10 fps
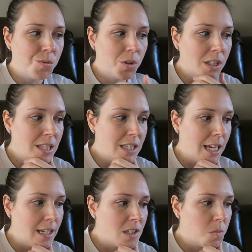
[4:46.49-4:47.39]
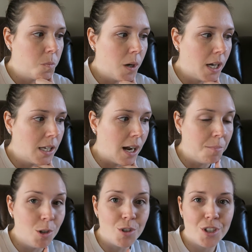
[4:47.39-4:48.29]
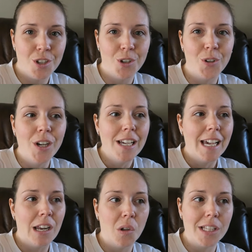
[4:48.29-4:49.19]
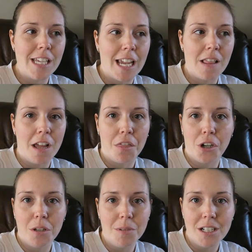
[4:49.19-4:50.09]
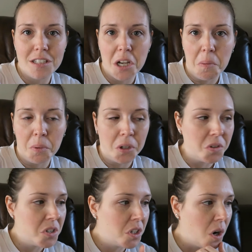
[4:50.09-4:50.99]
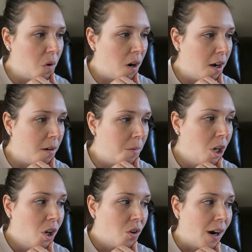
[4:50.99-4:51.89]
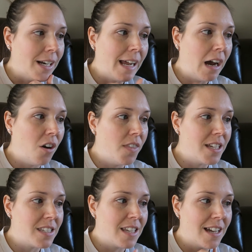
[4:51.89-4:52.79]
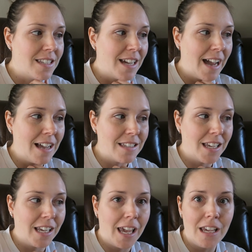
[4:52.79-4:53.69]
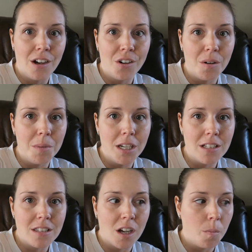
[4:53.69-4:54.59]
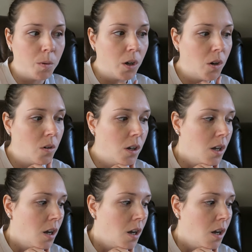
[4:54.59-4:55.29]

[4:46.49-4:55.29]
really stinks, but I'm used to it only taking like 30 minutes to upload. So right now this says it has like 800 minutes to upload.